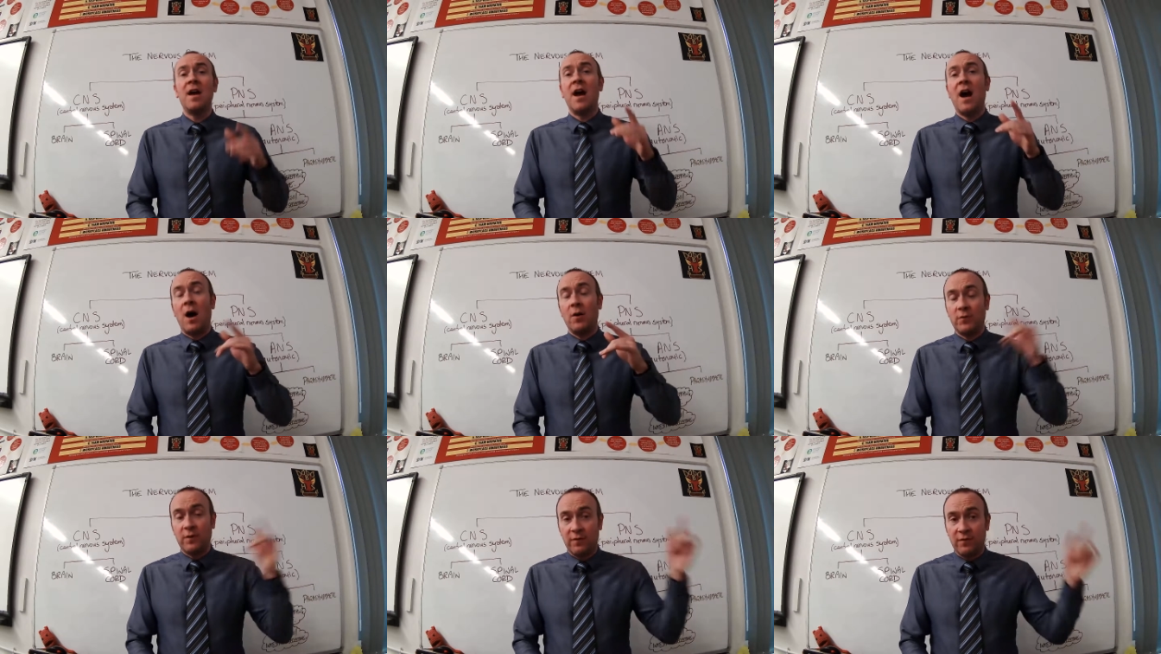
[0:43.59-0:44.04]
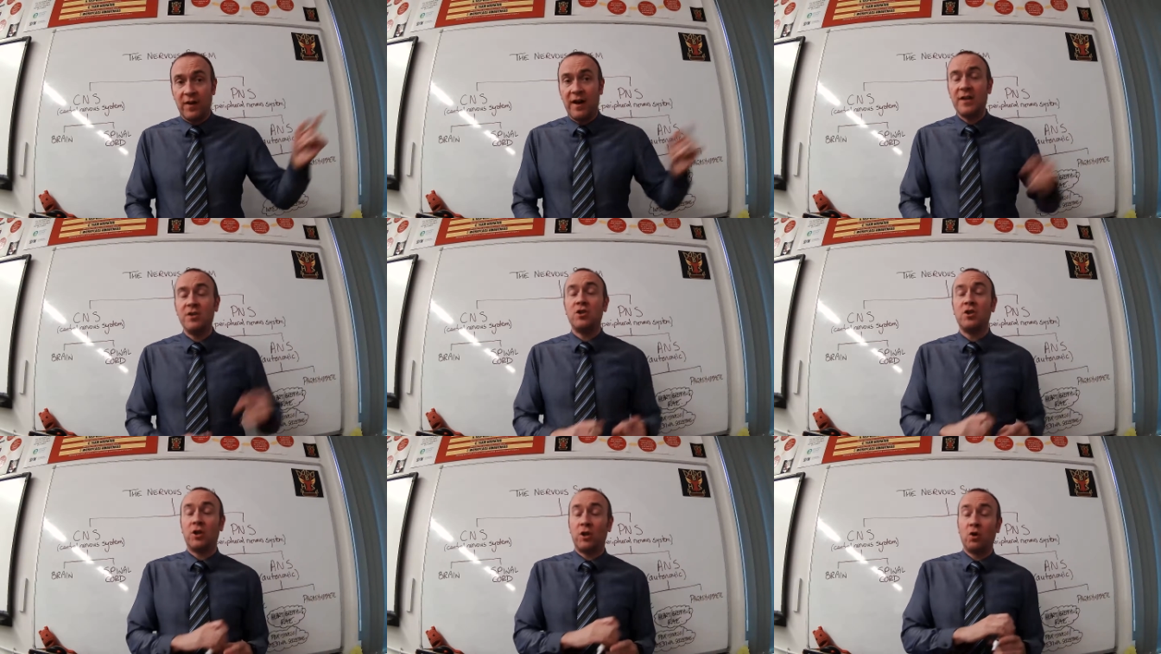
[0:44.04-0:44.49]
I'd
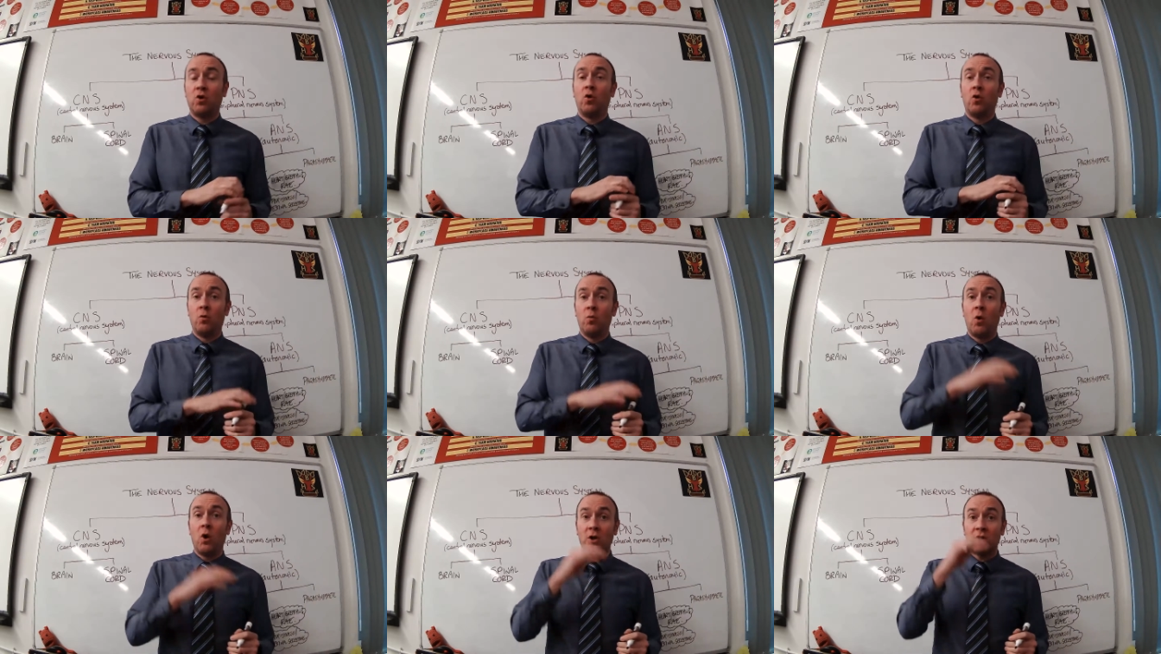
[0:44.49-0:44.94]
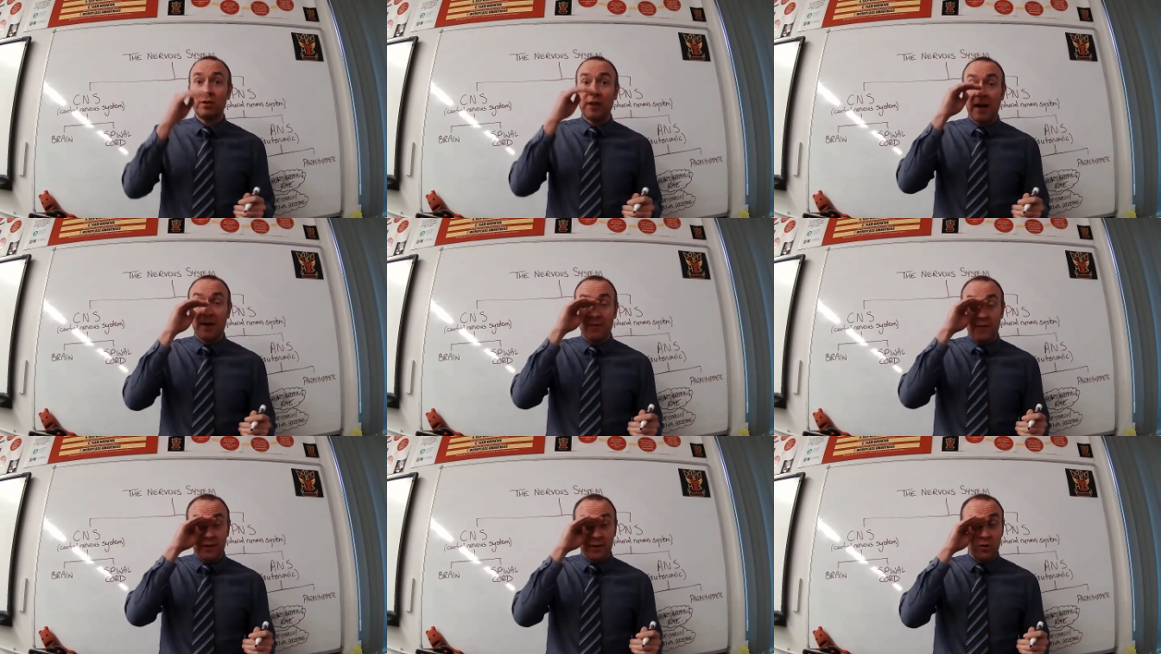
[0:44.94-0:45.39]
advise you to go and watch
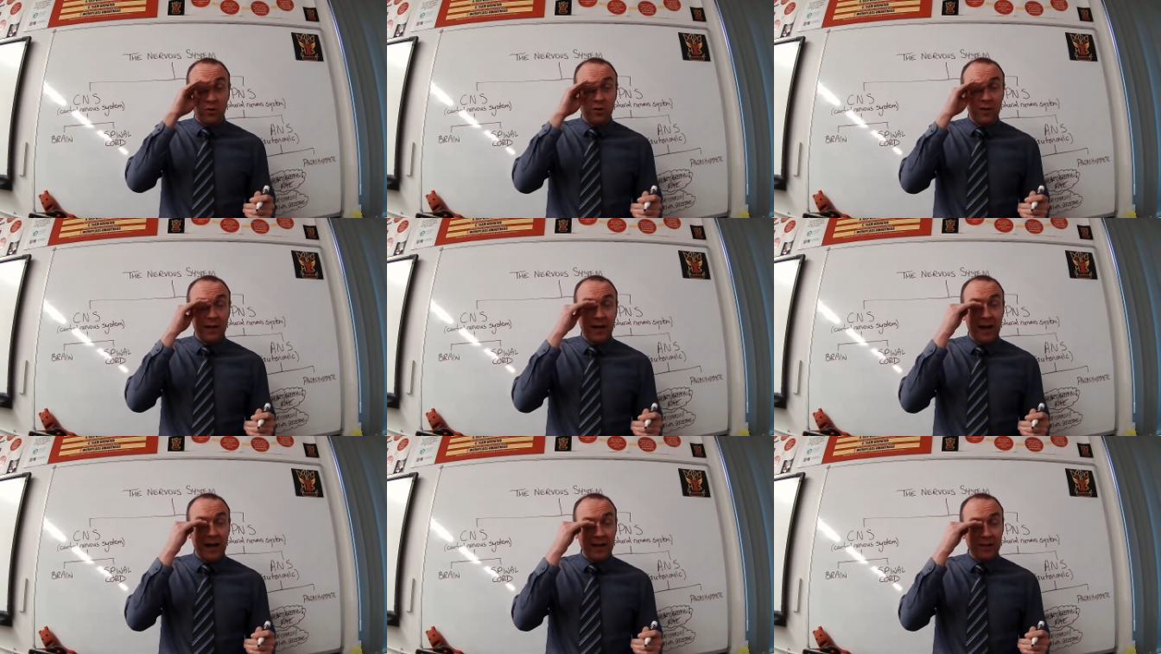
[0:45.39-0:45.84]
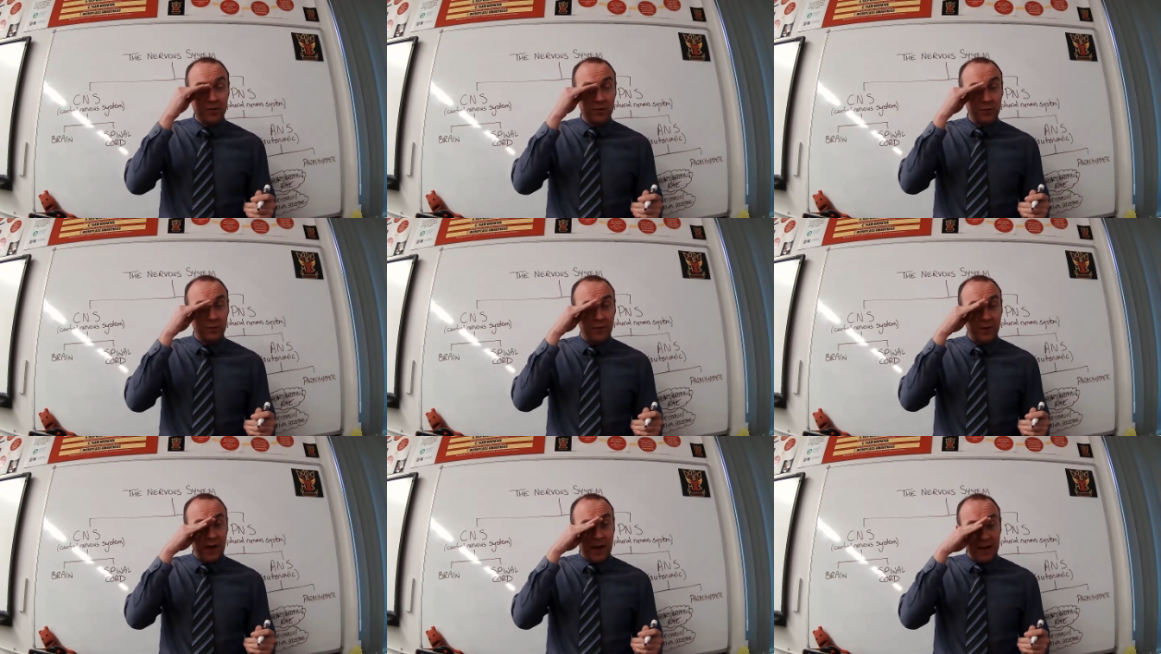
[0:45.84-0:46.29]
that video in the National
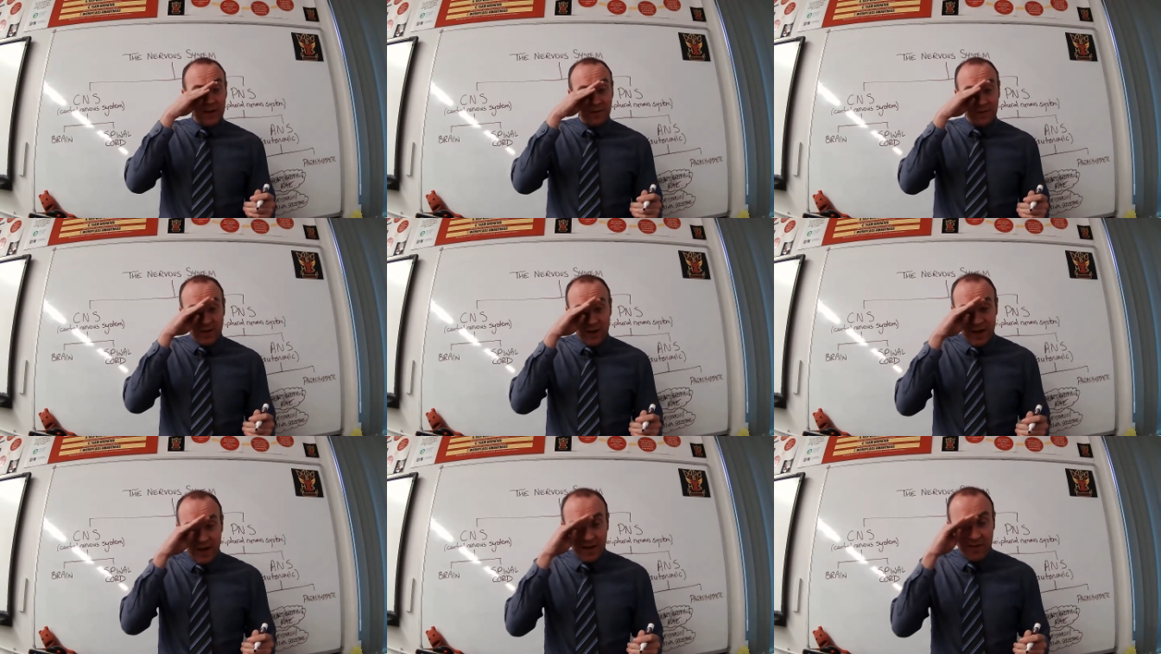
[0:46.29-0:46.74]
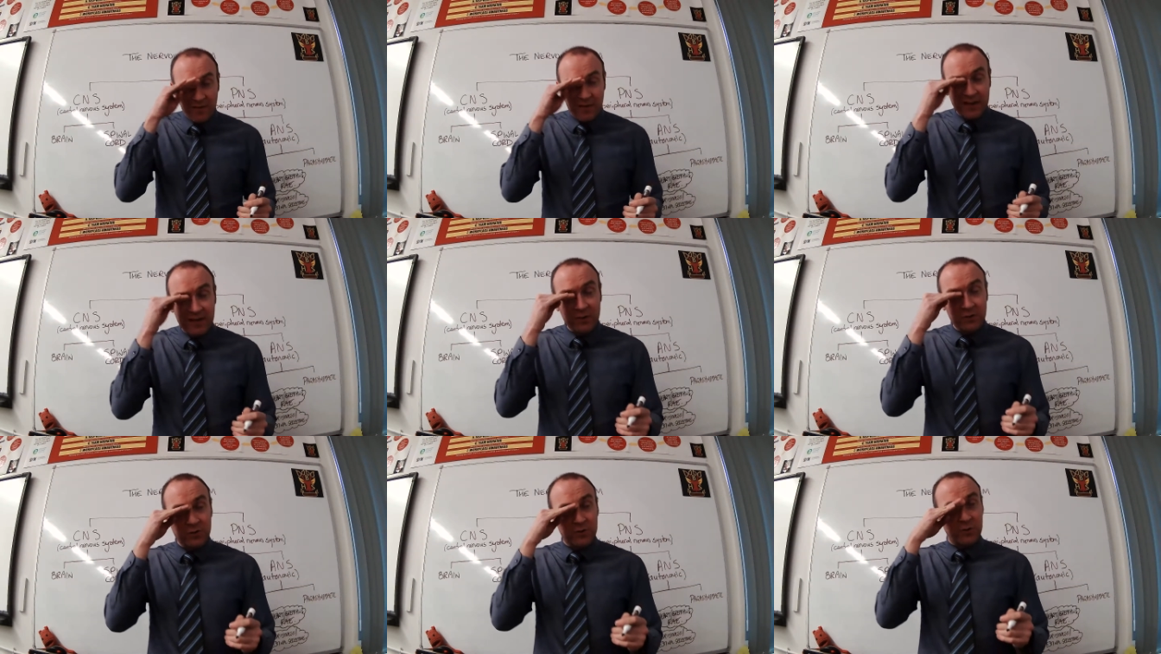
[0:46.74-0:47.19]
5
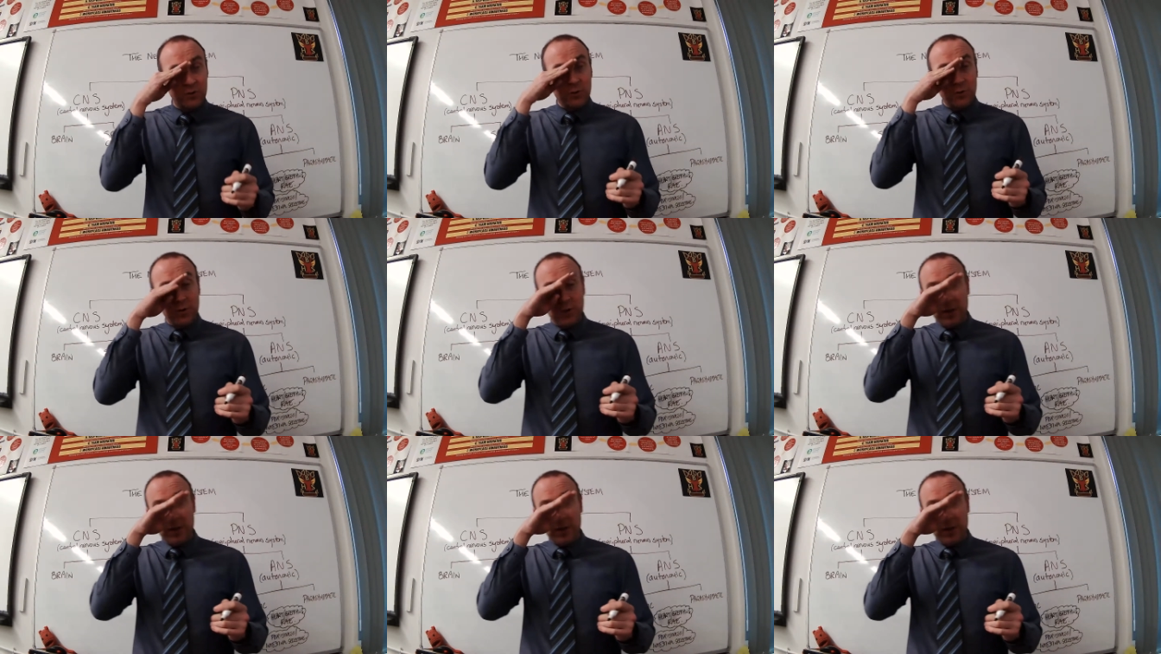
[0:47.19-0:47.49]
video. So